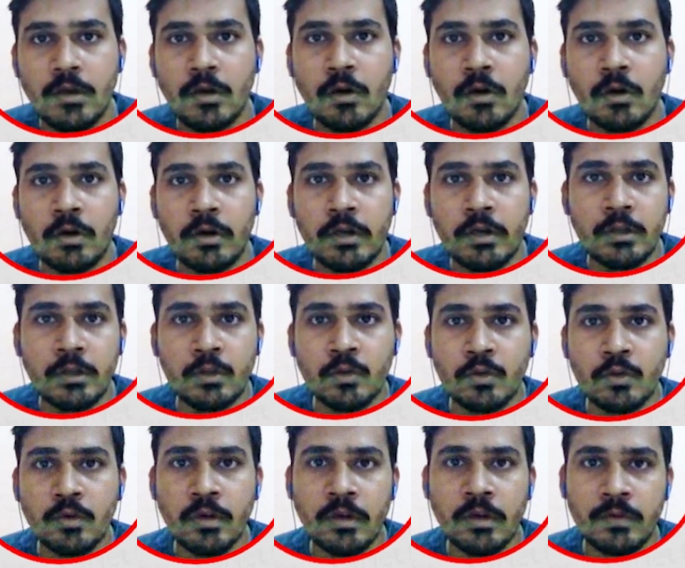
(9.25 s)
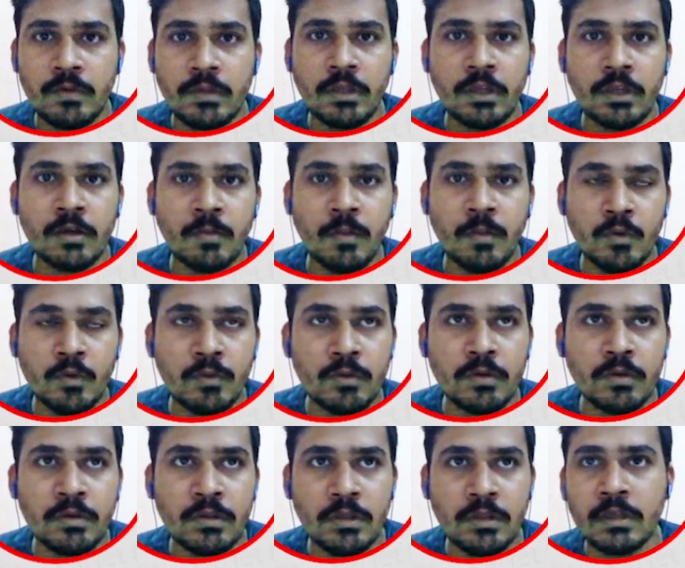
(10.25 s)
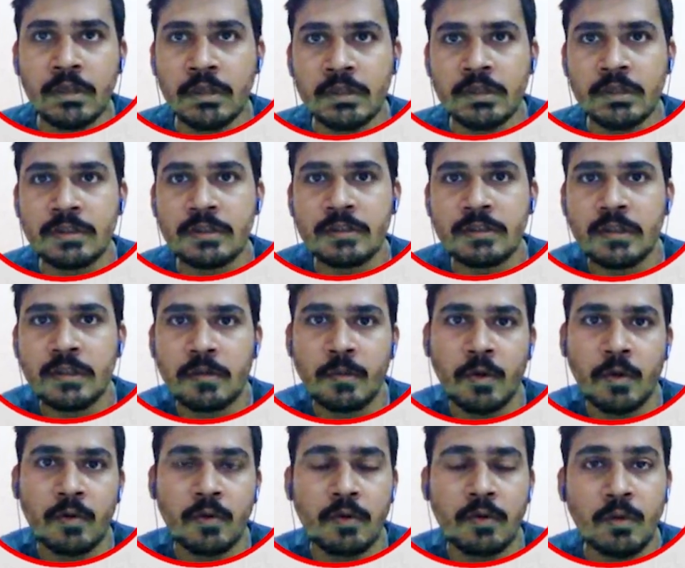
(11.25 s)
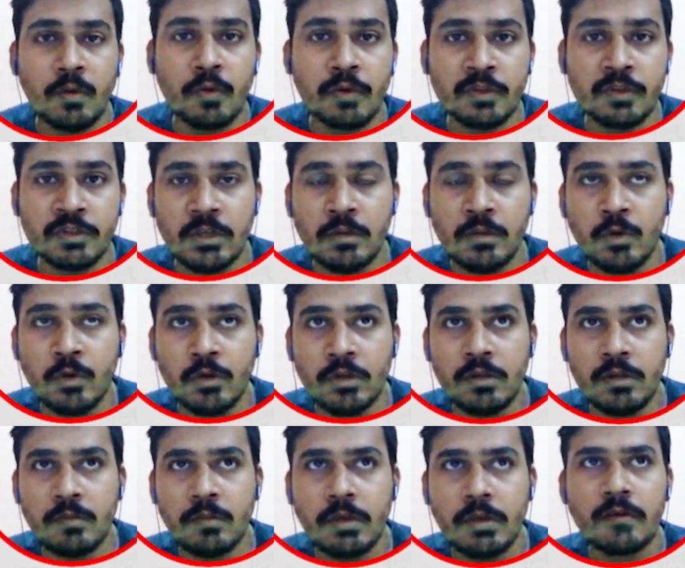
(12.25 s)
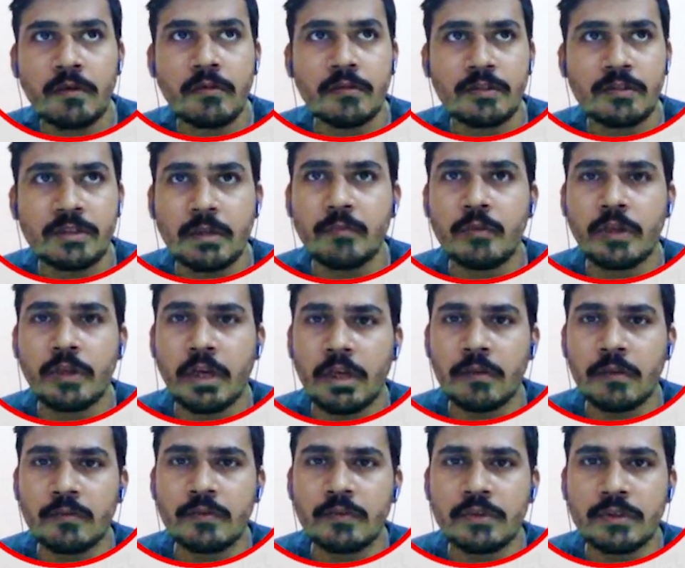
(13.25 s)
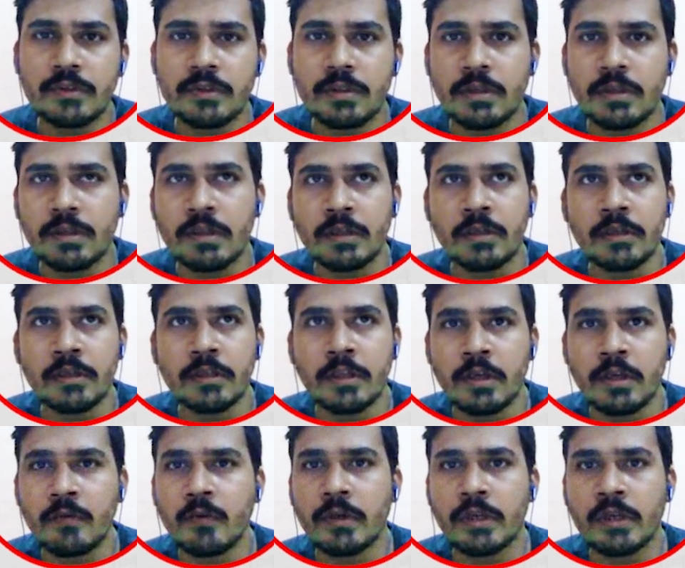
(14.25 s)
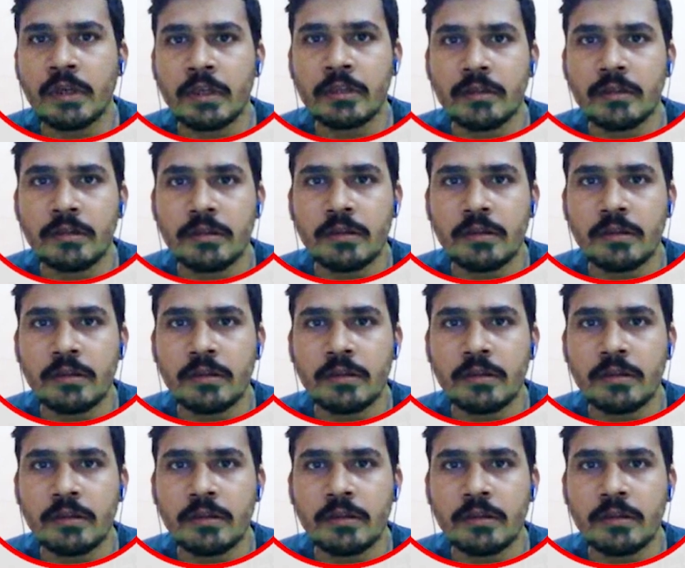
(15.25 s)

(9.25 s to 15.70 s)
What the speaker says: already know everything about there is about OSI model, but sometimes networking